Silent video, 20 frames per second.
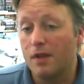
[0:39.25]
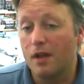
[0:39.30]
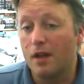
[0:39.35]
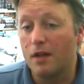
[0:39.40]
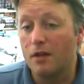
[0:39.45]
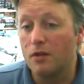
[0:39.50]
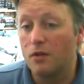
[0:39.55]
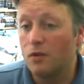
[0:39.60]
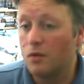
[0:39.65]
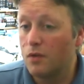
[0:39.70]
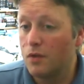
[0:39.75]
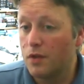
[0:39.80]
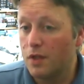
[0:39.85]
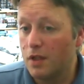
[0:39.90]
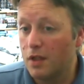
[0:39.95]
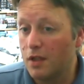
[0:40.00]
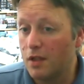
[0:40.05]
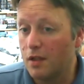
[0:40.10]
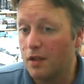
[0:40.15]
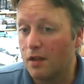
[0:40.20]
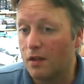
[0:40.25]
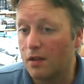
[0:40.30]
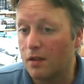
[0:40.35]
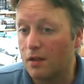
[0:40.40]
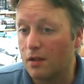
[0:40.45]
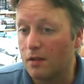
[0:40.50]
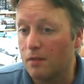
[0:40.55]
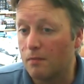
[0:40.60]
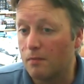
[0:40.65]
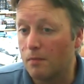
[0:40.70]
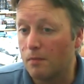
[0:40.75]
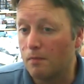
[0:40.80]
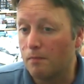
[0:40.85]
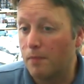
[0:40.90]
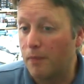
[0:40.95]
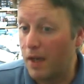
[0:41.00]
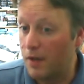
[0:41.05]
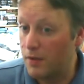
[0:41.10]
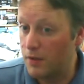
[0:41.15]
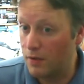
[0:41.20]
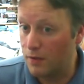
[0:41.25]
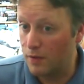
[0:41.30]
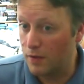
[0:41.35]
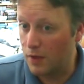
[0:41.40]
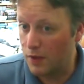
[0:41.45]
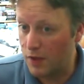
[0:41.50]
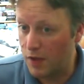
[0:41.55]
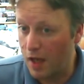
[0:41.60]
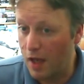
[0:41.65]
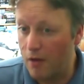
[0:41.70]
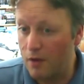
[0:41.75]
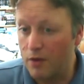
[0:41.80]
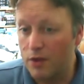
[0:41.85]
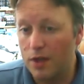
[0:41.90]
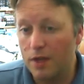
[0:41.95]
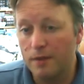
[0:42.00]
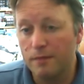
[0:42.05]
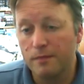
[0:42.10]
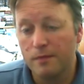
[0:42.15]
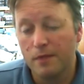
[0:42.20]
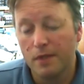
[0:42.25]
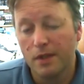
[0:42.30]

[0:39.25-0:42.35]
are usually based on nostalgia,